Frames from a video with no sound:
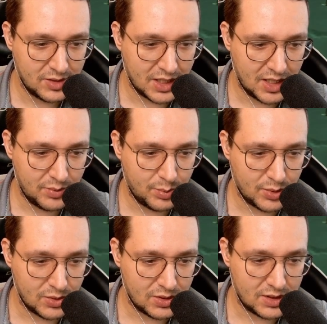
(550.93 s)

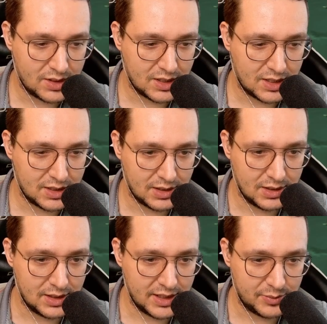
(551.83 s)

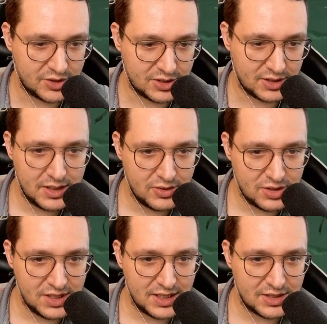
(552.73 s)
Apocalypse. You
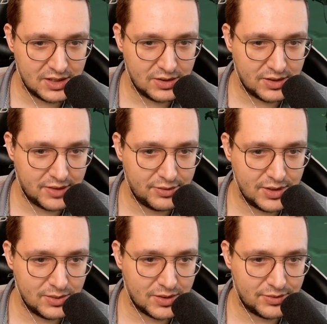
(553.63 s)
see there's a
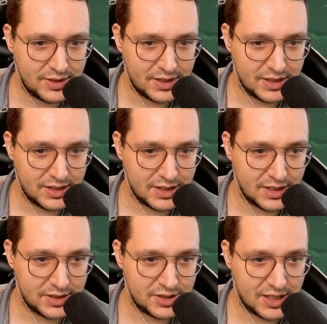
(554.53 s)
few of
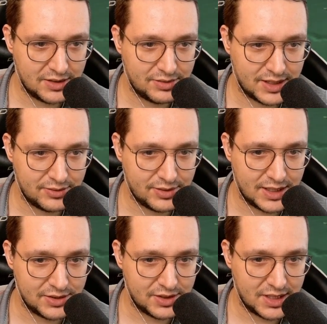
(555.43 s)
the sound effect
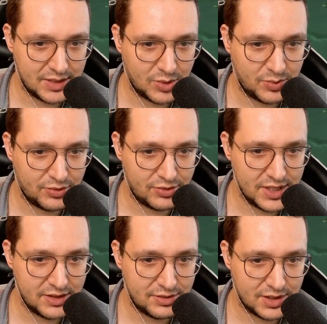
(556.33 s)
files that came up,
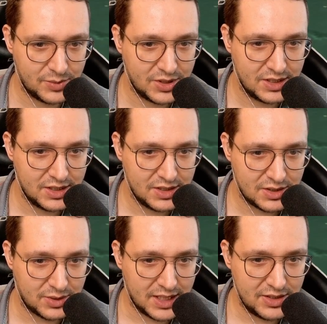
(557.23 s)
3 of them.
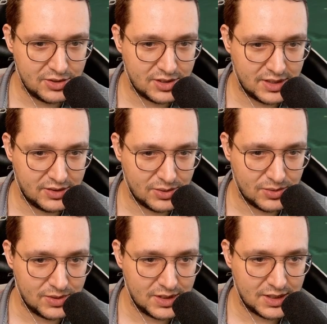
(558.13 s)
So what I usually
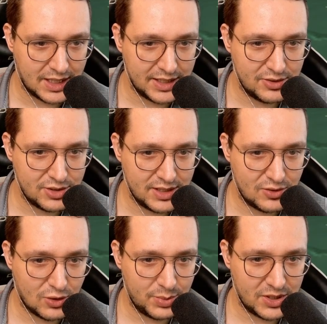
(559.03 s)
do, I usually
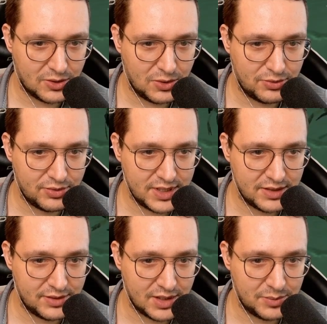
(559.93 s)
copy all 3
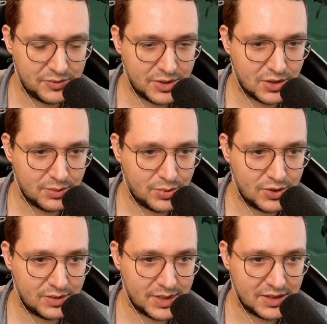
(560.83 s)
of them and we're gonna
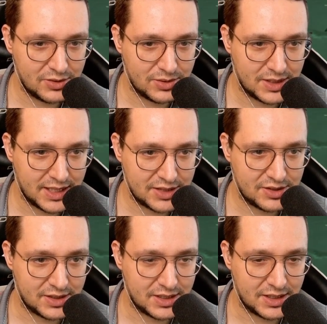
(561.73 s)
put them into the
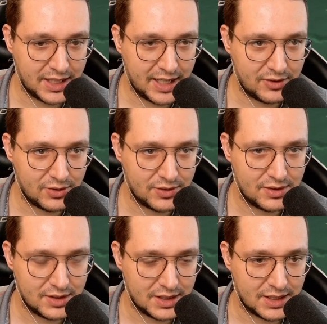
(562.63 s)
next add-on
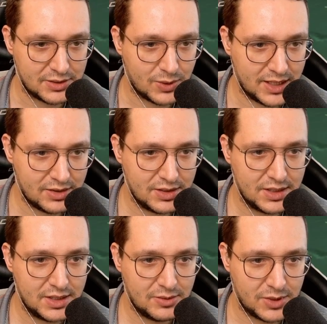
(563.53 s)
as well,
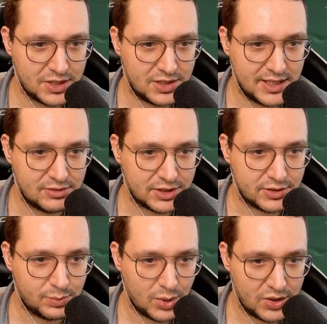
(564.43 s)
which is
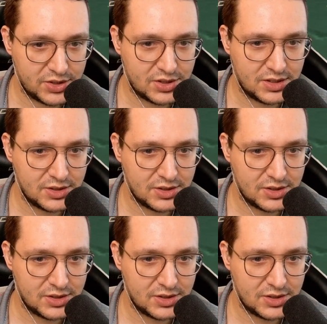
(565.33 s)
Leatrix Plus.